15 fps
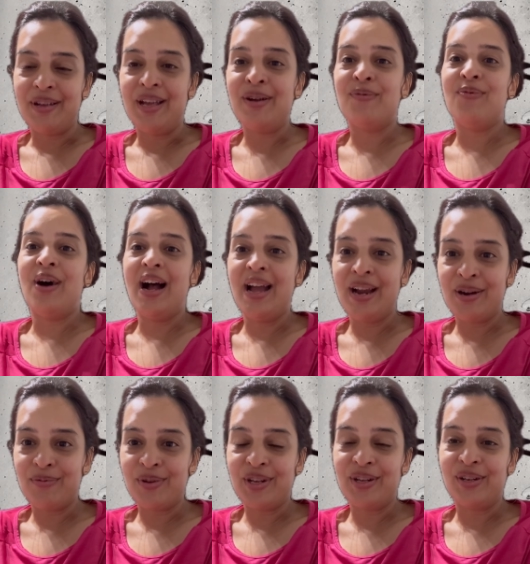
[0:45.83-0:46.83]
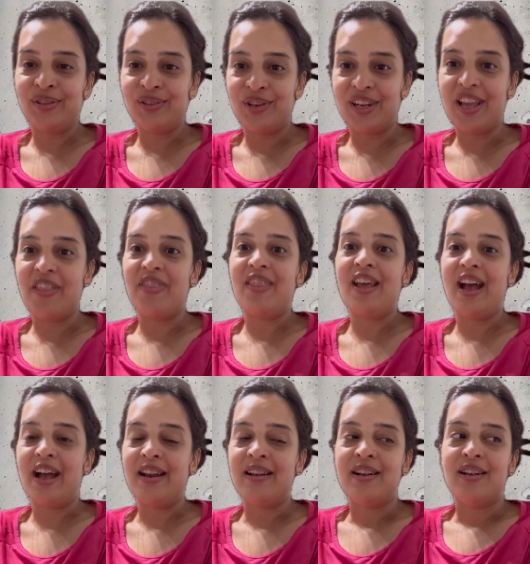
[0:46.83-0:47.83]
And why are we gonna look at
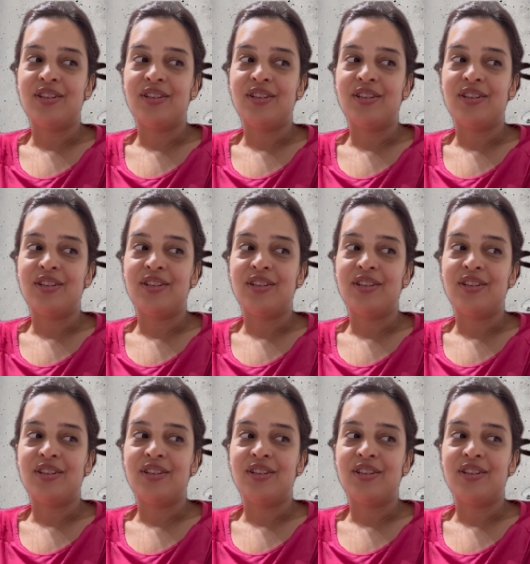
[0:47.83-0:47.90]
that?